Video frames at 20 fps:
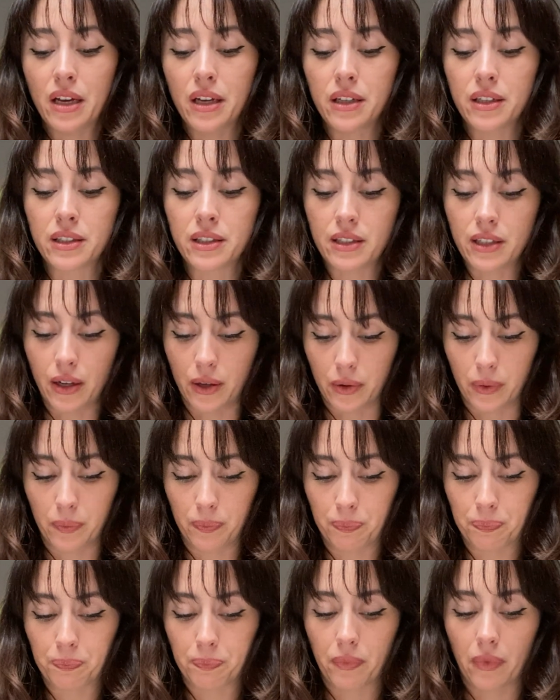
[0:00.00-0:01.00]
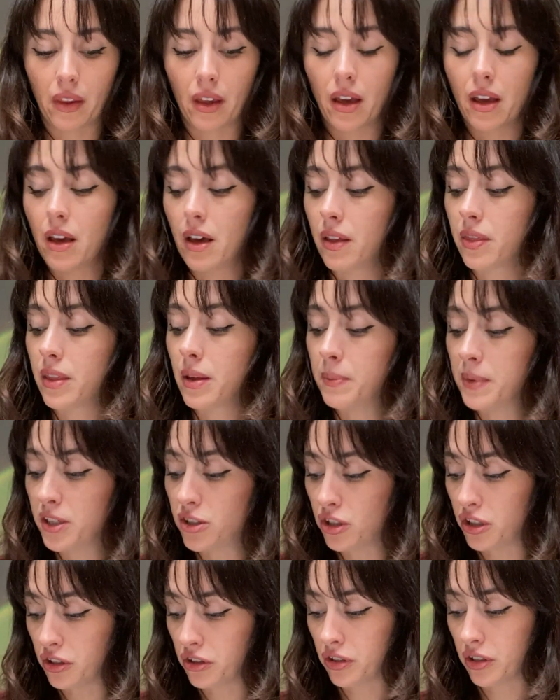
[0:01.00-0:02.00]
So, the
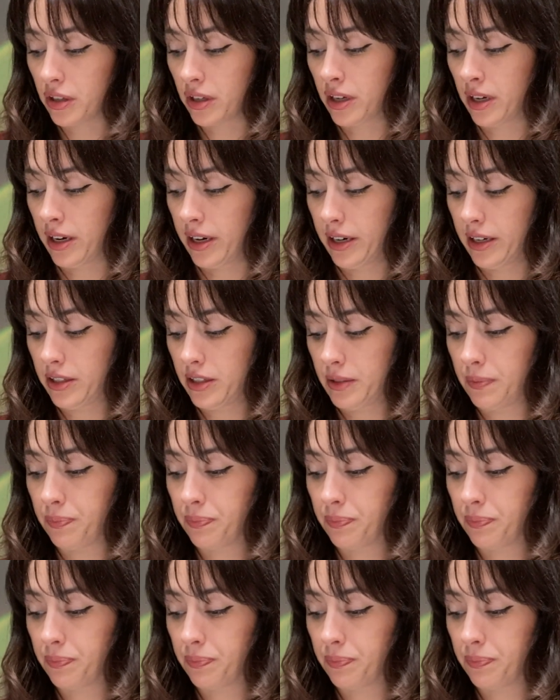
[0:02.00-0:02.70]
Magician card.